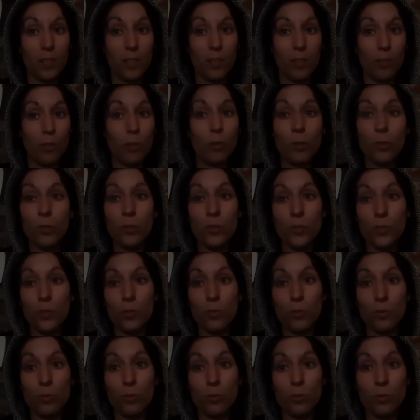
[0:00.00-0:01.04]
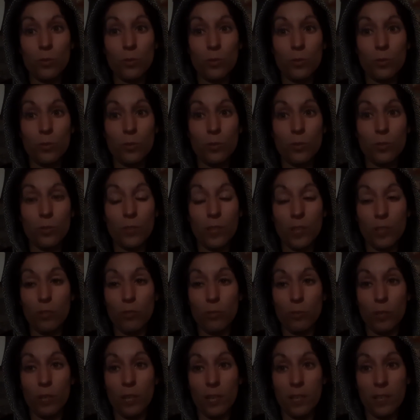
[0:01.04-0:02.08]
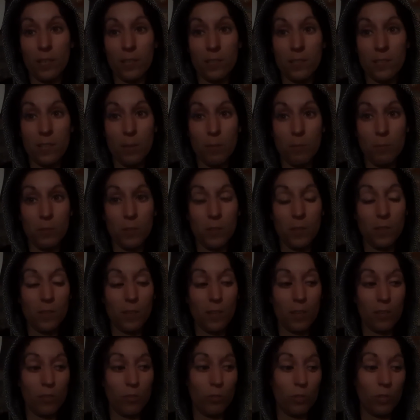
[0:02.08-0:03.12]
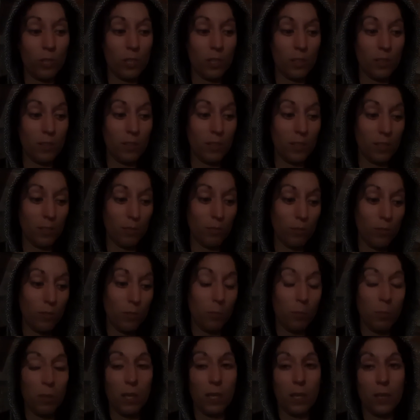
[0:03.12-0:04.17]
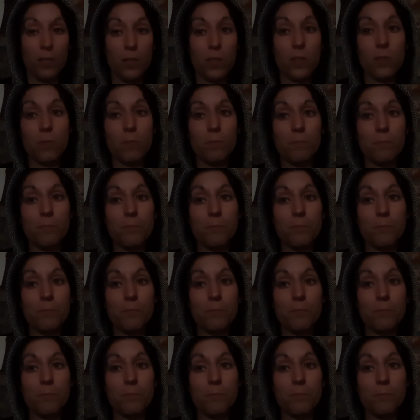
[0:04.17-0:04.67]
loose to that you can accept it and you can give it a place.